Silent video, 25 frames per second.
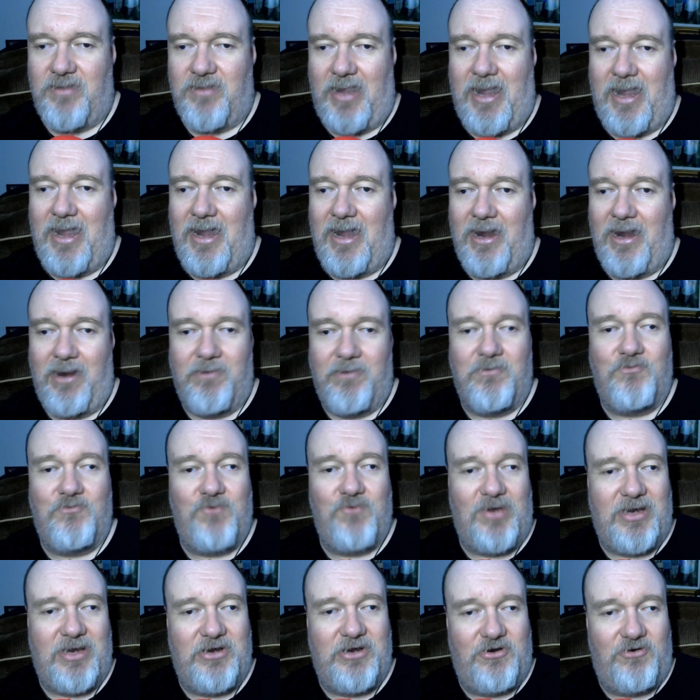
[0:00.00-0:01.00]
I, I
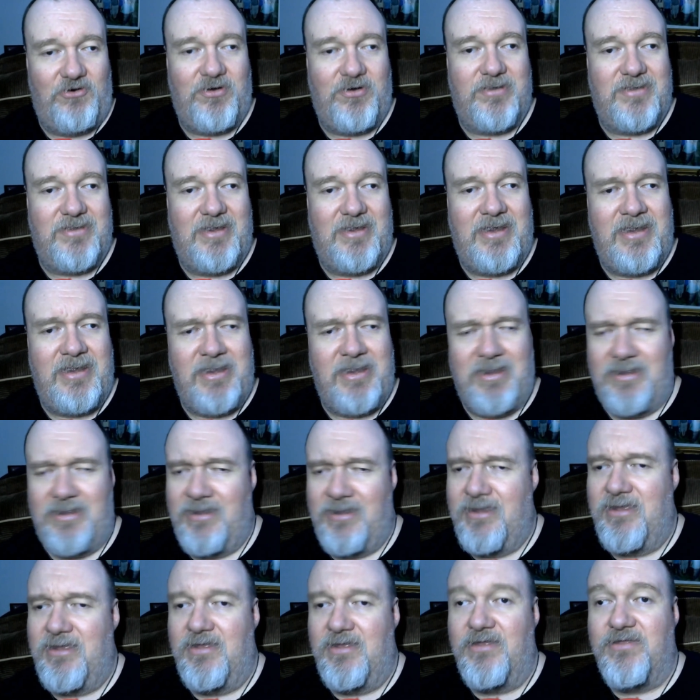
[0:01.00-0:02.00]
really do, because he,
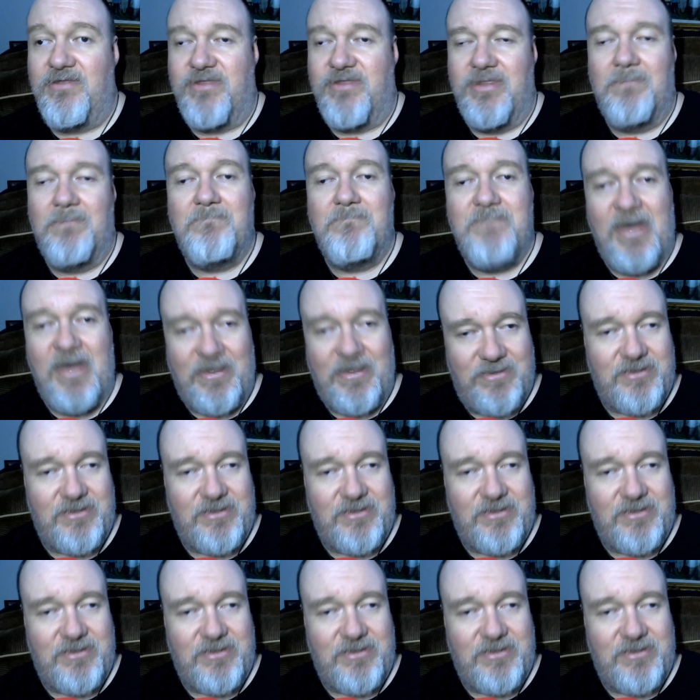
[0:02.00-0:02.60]
he is the best